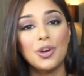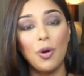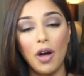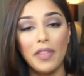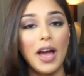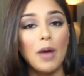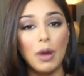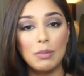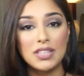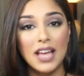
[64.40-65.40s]
go on that
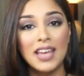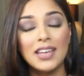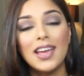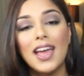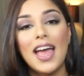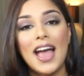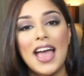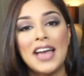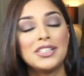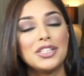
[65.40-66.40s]
website
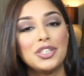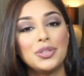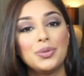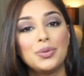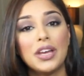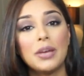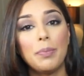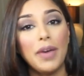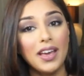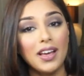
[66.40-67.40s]
and you
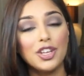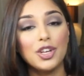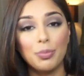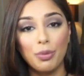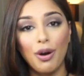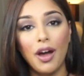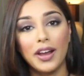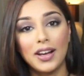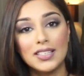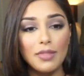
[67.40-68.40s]
can pick your
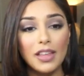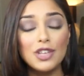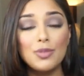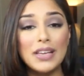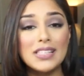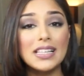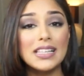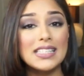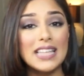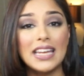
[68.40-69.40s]
products. You
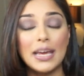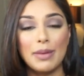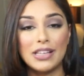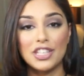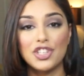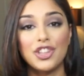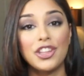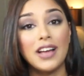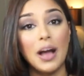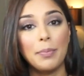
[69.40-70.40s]
basically send a message
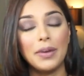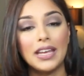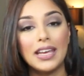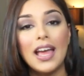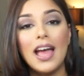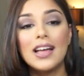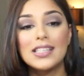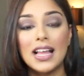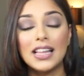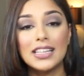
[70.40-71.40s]
to the company
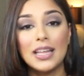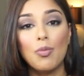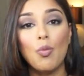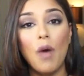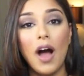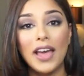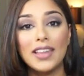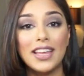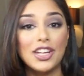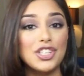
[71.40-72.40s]
telling them why
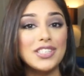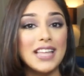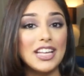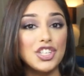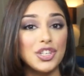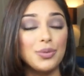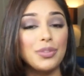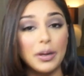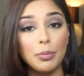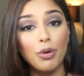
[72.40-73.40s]
they should send you
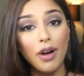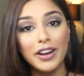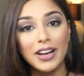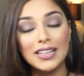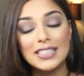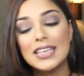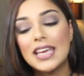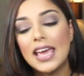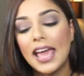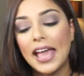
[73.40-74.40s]
their product,
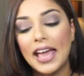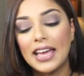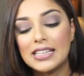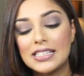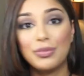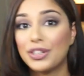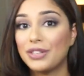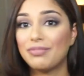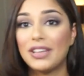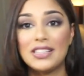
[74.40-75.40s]
and
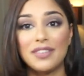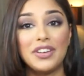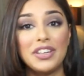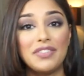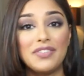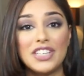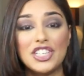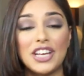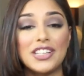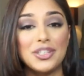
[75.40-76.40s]
it's a 50-50
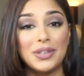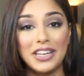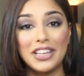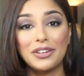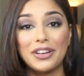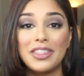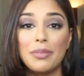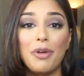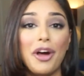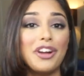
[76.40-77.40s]
chance. You can either get the
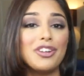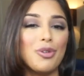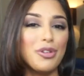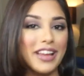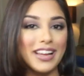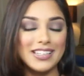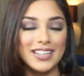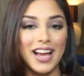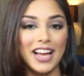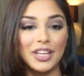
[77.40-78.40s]
product or they can
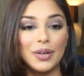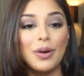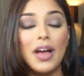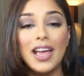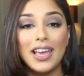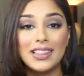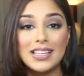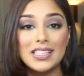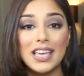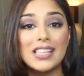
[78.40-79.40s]
deny you. In
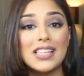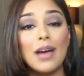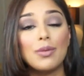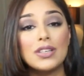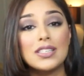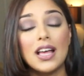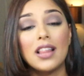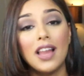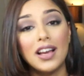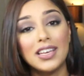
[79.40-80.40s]
this case, I was
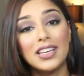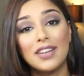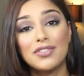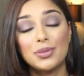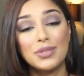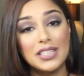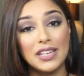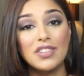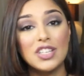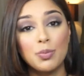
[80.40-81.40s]
lucky enough to
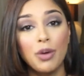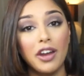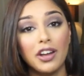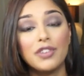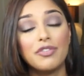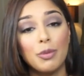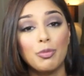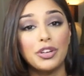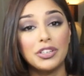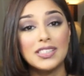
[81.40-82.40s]
receive this product
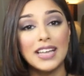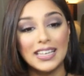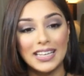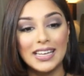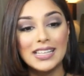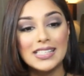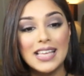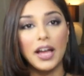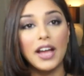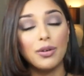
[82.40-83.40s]
from Real Techniques.
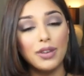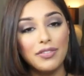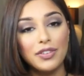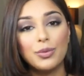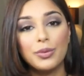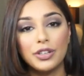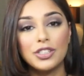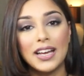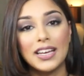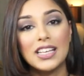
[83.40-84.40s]
I own a few Real
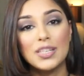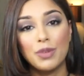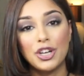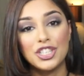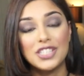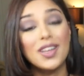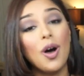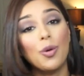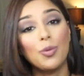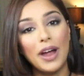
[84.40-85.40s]
Techniques brushes
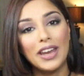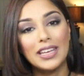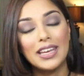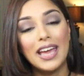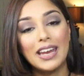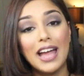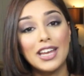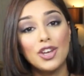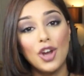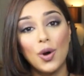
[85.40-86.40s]
already and I
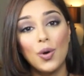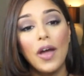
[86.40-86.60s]
know